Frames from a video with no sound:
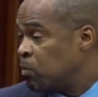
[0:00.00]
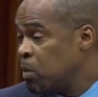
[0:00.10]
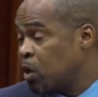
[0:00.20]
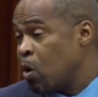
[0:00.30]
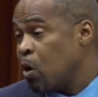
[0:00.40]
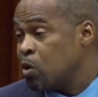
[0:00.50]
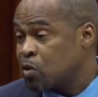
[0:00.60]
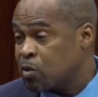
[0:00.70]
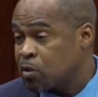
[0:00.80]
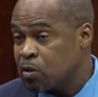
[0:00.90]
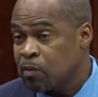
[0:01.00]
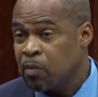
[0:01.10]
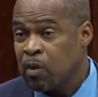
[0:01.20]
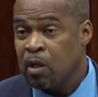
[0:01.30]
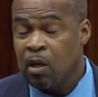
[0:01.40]
Because
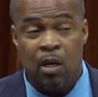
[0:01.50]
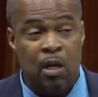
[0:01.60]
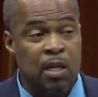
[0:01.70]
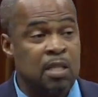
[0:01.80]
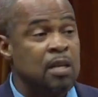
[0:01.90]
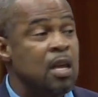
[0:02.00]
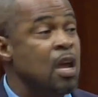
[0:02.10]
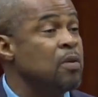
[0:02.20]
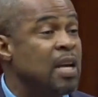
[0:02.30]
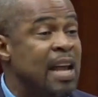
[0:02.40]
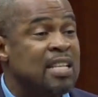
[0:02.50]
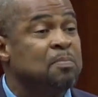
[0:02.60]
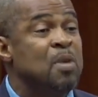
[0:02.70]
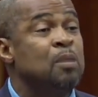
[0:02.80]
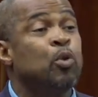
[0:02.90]
it is an area that is
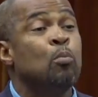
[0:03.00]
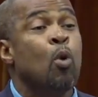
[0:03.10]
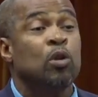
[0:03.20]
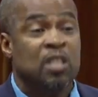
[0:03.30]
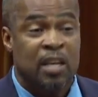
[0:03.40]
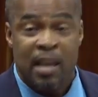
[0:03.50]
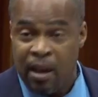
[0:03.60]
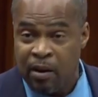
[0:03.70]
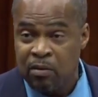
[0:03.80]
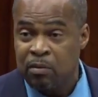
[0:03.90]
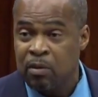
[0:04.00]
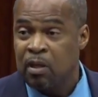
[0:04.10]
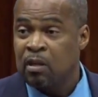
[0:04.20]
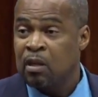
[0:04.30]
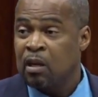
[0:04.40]
being promoted here
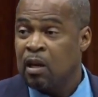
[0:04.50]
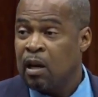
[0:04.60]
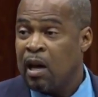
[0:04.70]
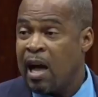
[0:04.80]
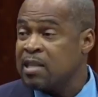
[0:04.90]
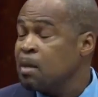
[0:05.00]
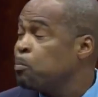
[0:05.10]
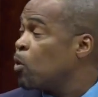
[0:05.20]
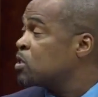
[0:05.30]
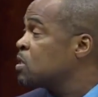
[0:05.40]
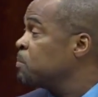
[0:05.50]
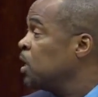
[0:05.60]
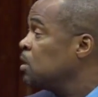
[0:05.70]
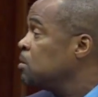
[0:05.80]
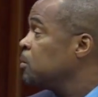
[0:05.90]
as a
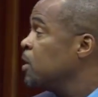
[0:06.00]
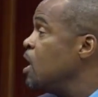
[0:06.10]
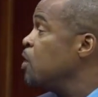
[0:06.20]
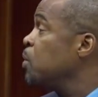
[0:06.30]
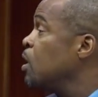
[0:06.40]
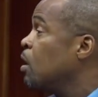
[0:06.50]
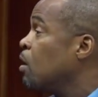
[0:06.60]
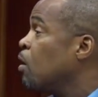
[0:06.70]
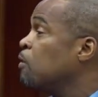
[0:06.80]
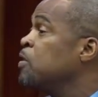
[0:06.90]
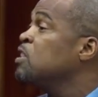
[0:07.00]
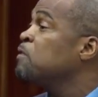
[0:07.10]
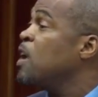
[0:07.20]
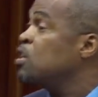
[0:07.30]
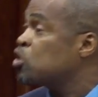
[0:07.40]
possible area of
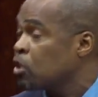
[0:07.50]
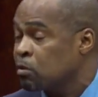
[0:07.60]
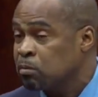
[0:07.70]
intervention.